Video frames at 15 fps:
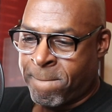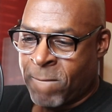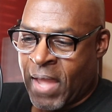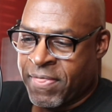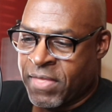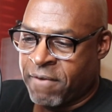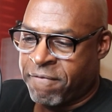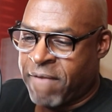
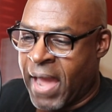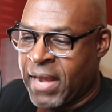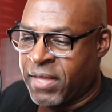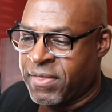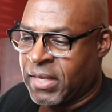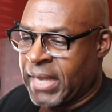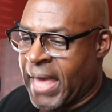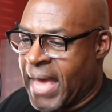And then finally,
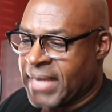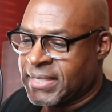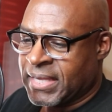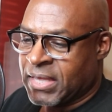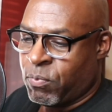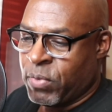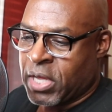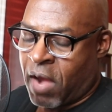the last thing
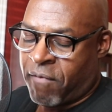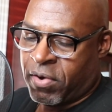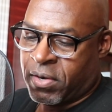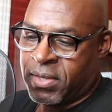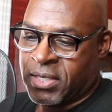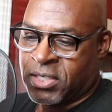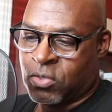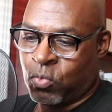that we covered
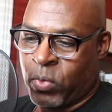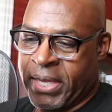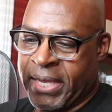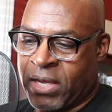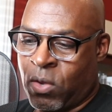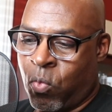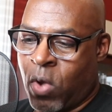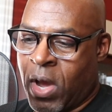this
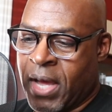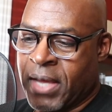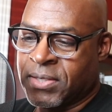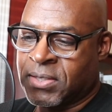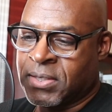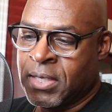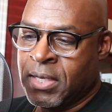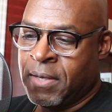week
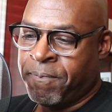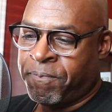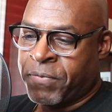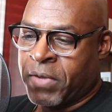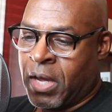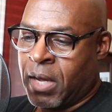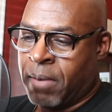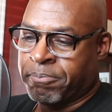was
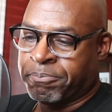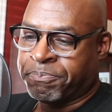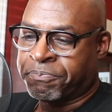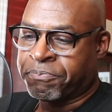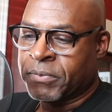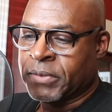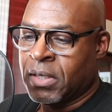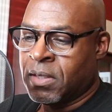
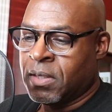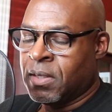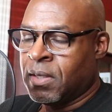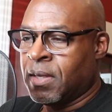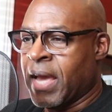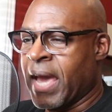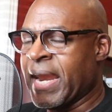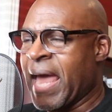
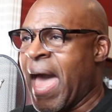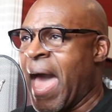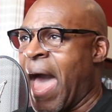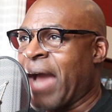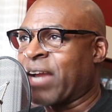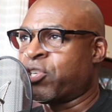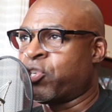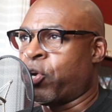an
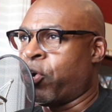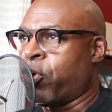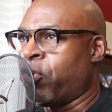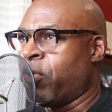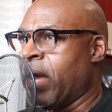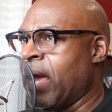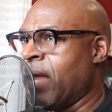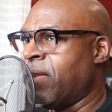actor
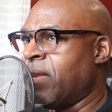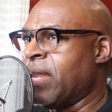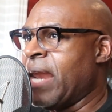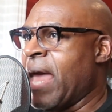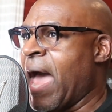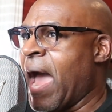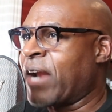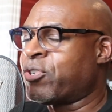and an
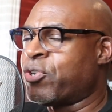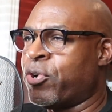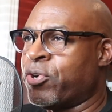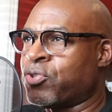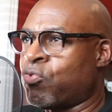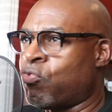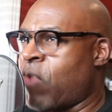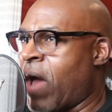
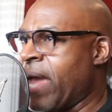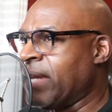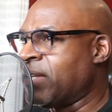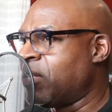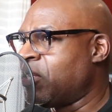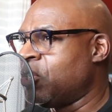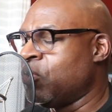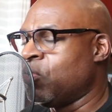actor's right
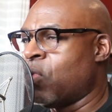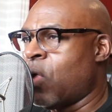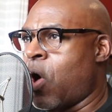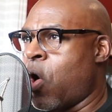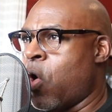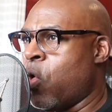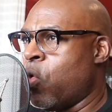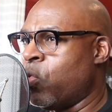to
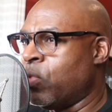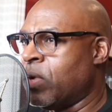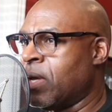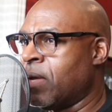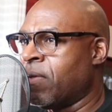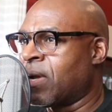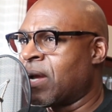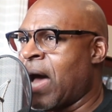
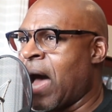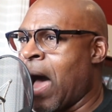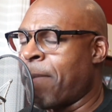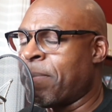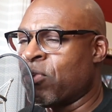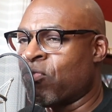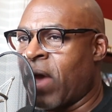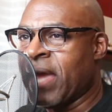own
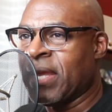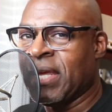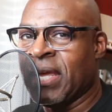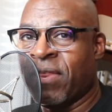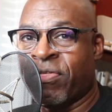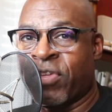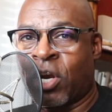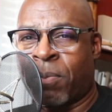copyright
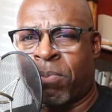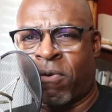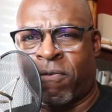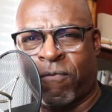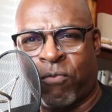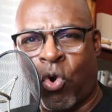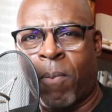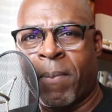in their
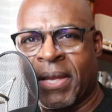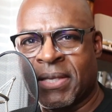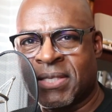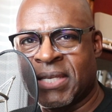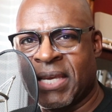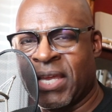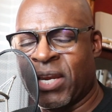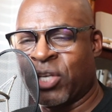performance
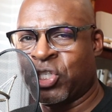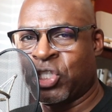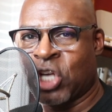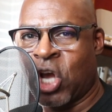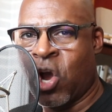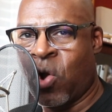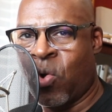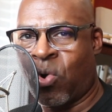in a
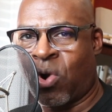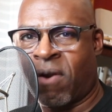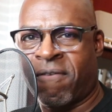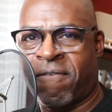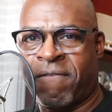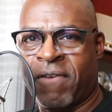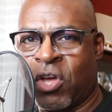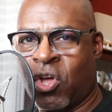show or a
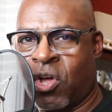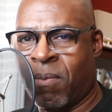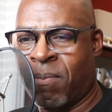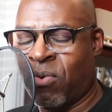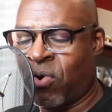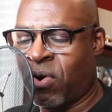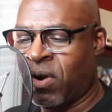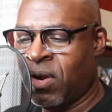film
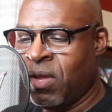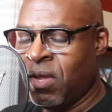or